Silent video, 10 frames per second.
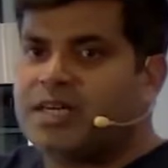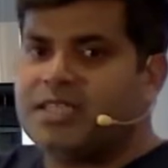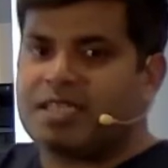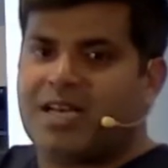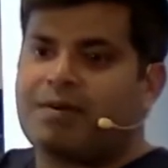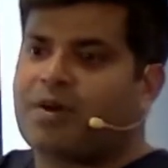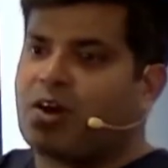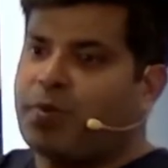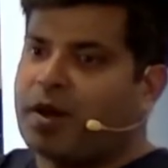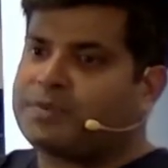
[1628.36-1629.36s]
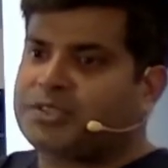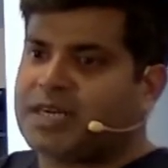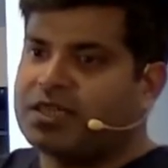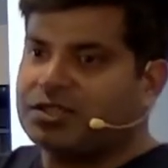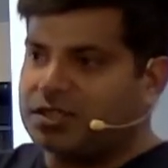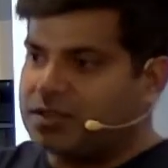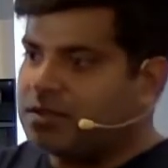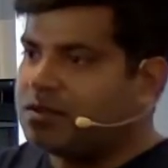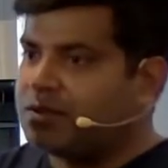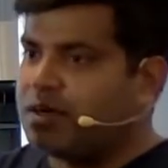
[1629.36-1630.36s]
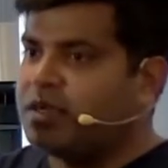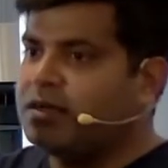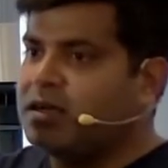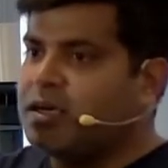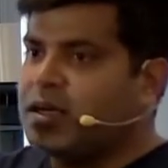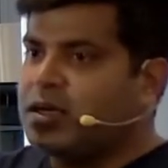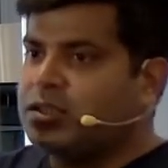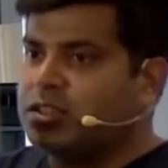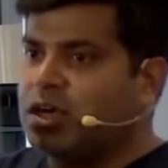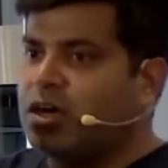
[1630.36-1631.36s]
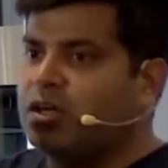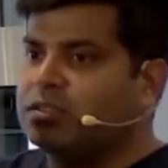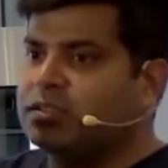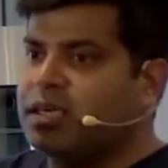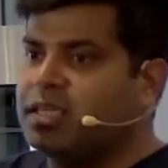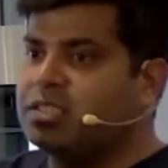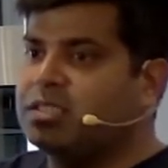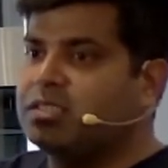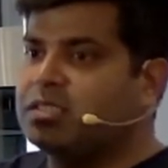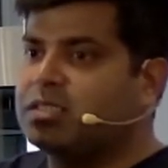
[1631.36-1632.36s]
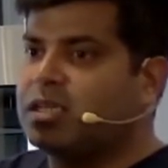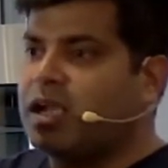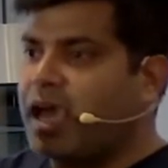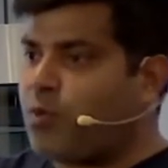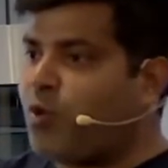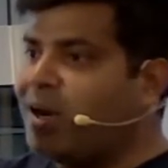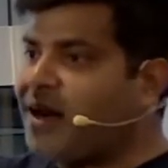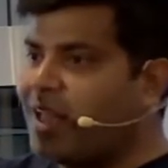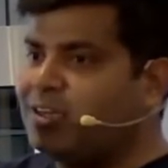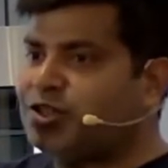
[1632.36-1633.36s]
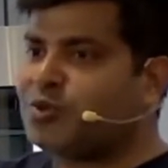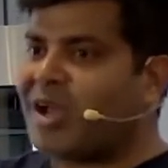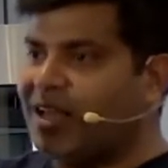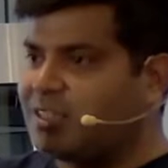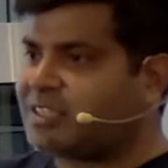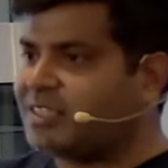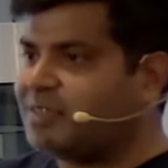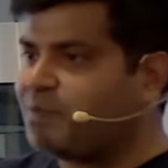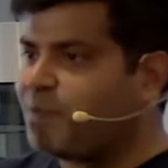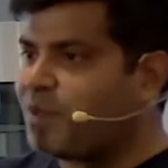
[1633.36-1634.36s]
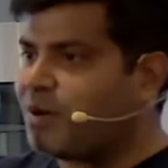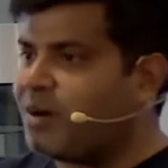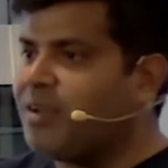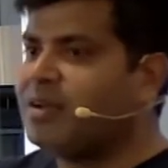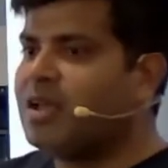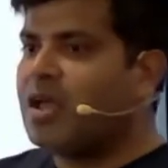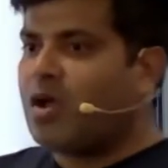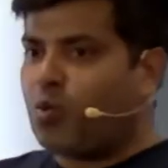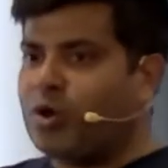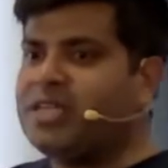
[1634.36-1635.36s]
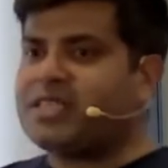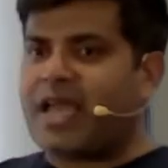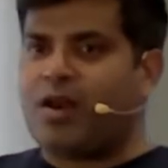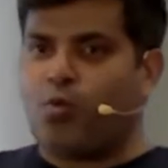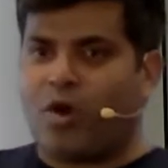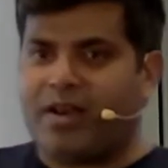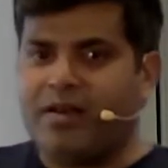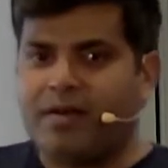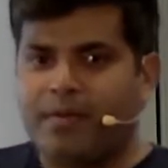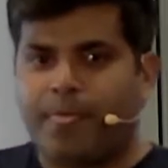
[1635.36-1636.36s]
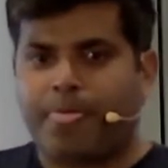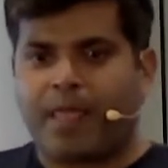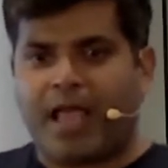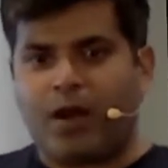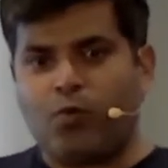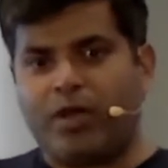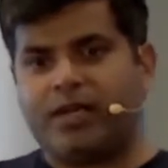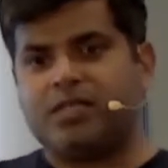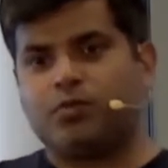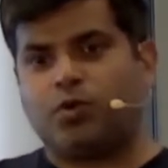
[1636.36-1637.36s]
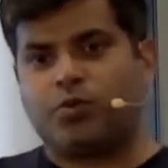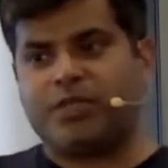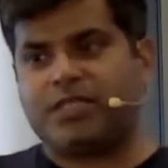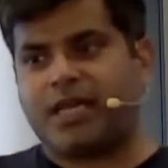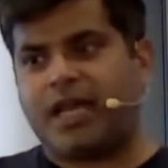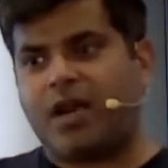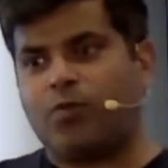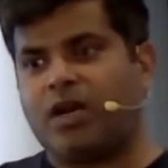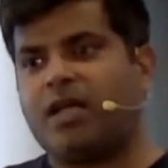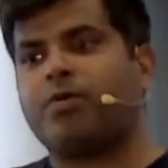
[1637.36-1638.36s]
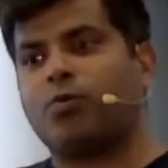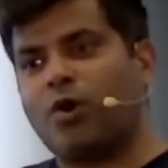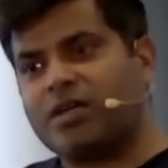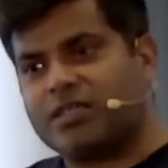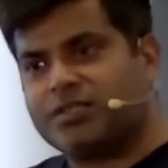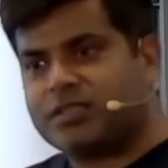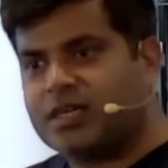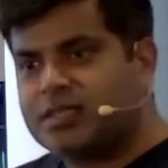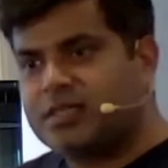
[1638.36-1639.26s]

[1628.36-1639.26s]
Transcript: a level of abstraction, right? So there is L1, L2, L3, right? What is L1? L1 is what we say L1 level 1 construct.